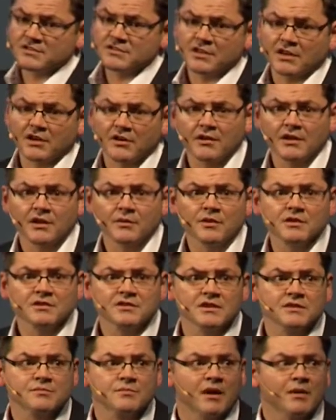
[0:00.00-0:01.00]
security, which
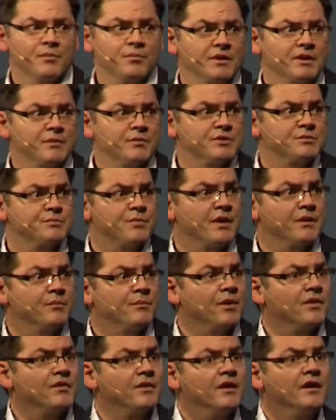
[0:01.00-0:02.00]
is my pretty much bread and
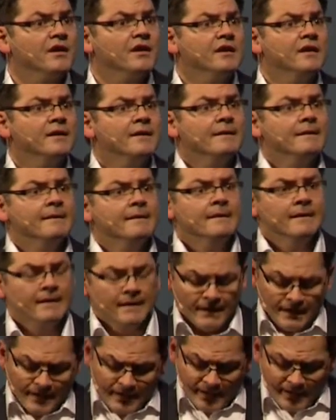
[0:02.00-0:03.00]
butter.
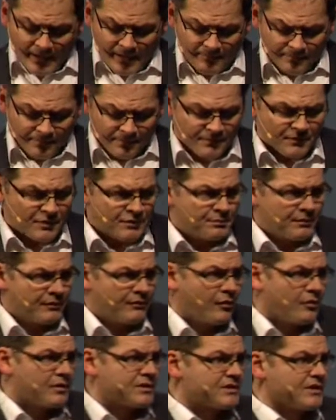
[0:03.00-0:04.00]
Just
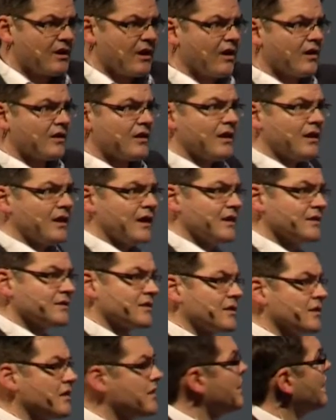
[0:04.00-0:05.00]
before we start, can I ask
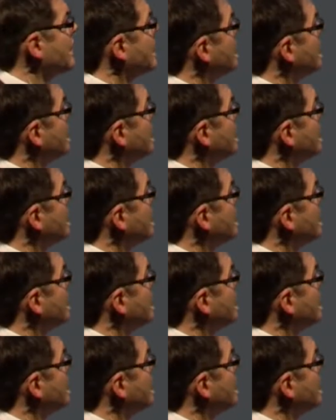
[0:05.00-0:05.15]
you a